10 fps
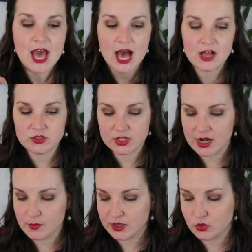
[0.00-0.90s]
After
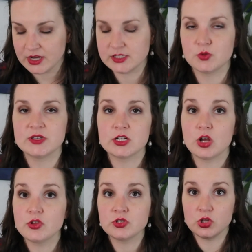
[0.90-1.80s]
that, I'm like, great, so we did
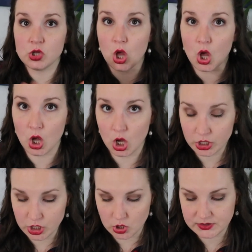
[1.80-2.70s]
all those
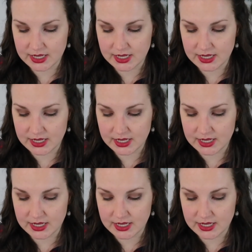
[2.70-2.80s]
long notes,